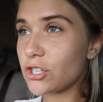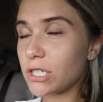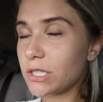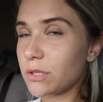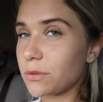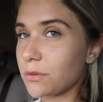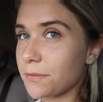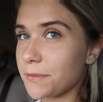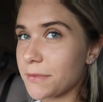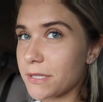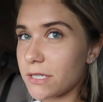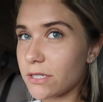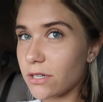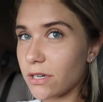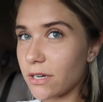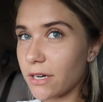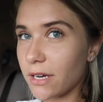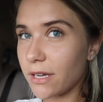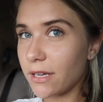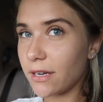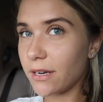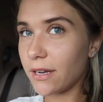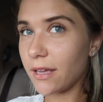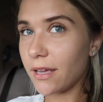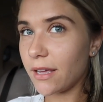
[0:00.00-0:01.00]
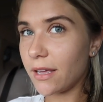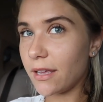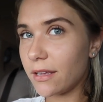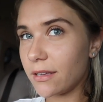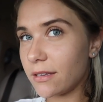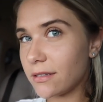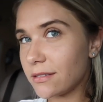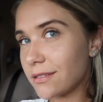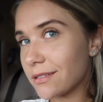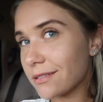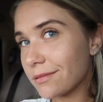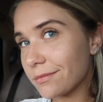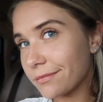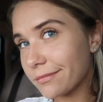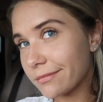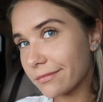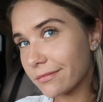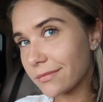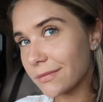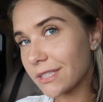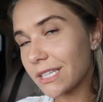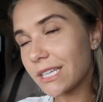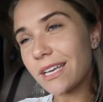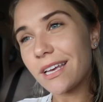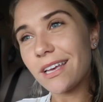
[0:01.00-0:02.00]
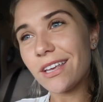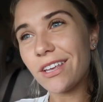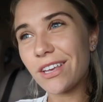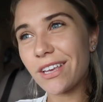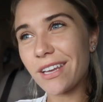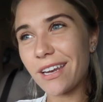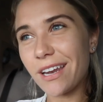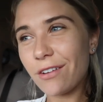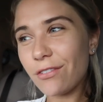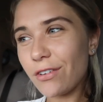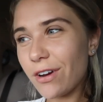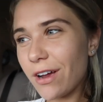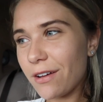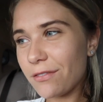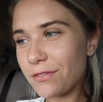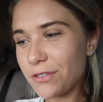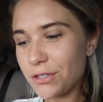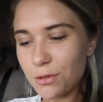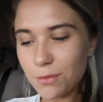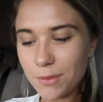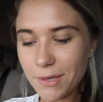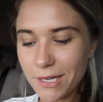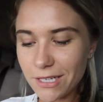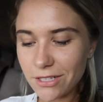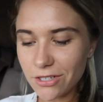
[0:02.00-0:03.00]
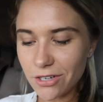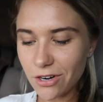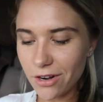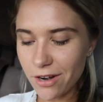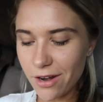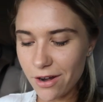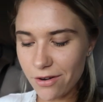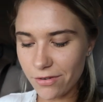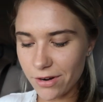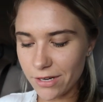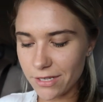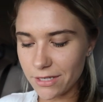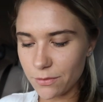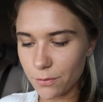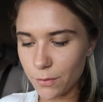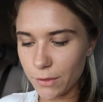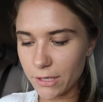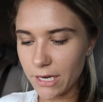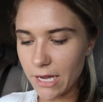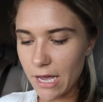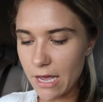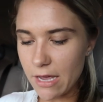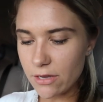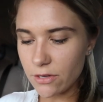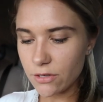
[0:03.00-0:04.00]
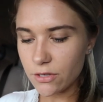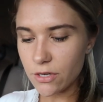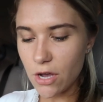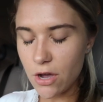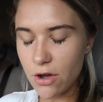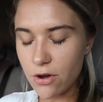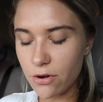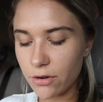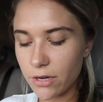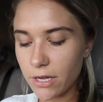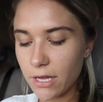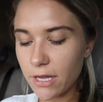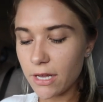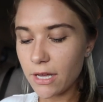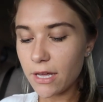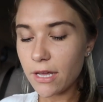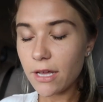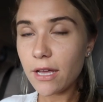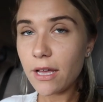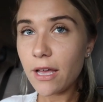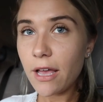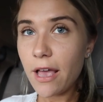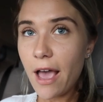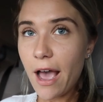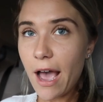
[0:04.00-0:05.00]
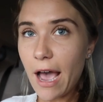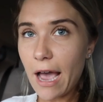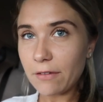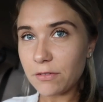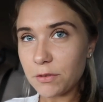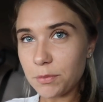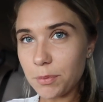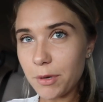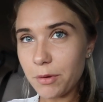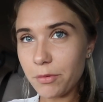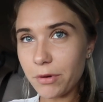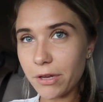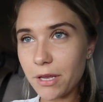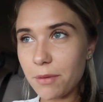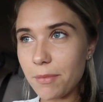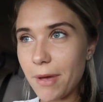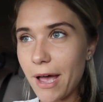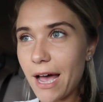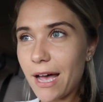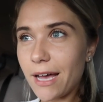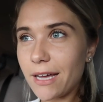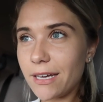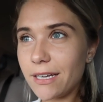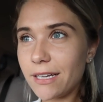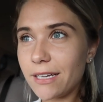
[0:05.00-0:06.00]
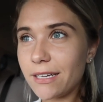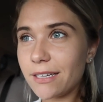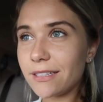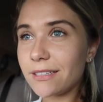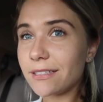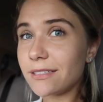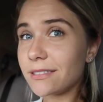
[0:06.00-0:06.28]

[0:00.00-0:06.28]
ginormous Target and can never have too many Target runs in one day. So I have to pee really bad